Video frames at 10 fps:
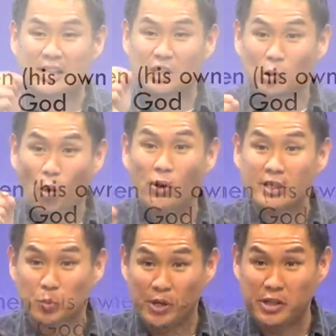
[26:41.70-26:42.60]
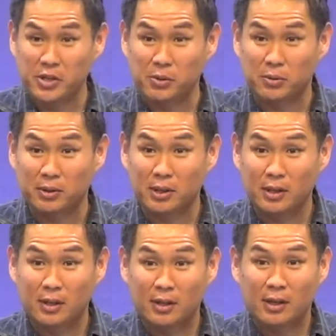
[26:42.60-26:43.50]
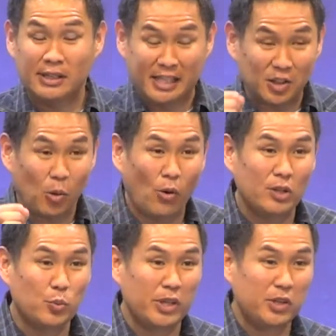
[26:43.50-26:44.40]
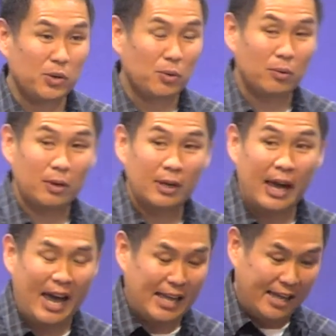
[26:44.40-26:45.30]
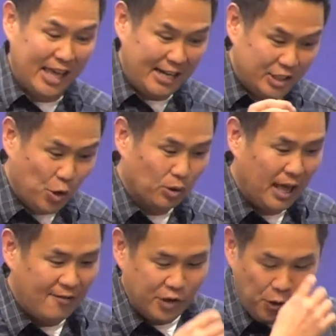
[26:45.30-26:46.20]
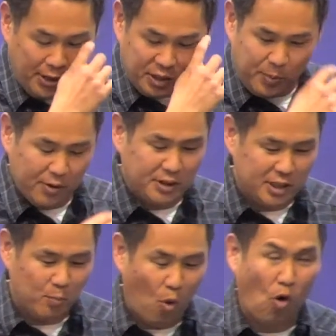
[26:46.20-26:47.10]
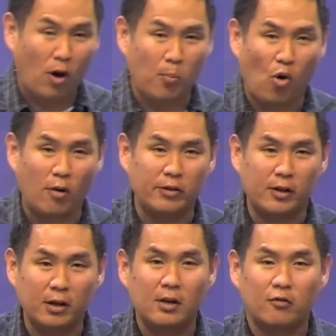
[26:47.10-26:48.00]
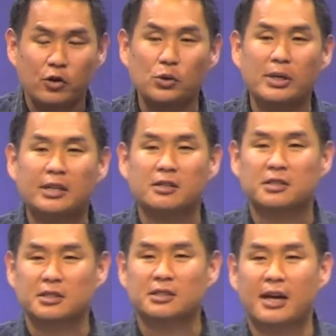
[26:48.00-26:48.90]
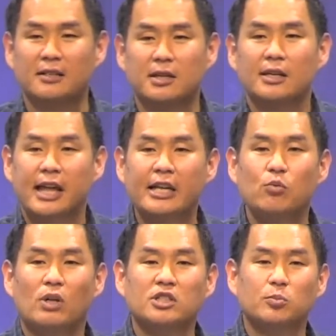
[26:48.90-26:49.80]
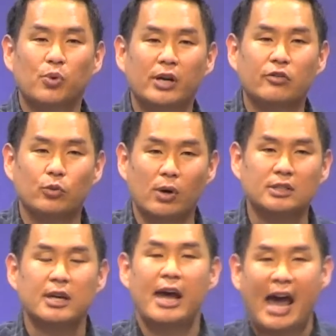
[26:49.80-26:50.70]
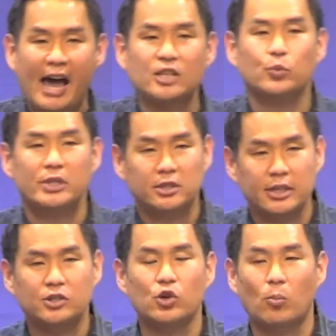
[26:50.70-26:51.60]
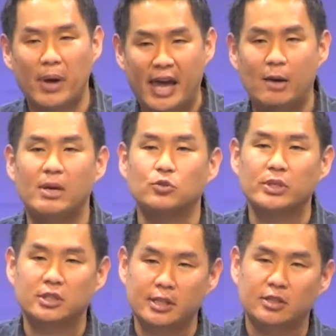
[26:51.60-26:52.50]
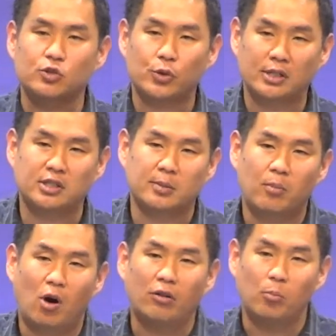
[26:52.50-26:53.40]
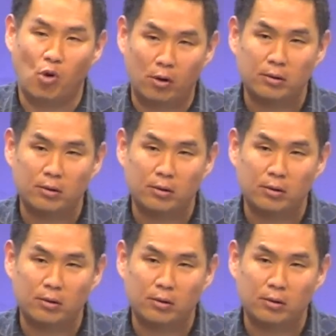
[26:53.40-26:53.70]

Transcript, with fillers: the Lord is with you. That the Lord is with you. And, and, that in your life, you're experiencing more and more of the fruit and the success that He wants to bring through us as we seek to obey Him, as we seek to trust Him all the more.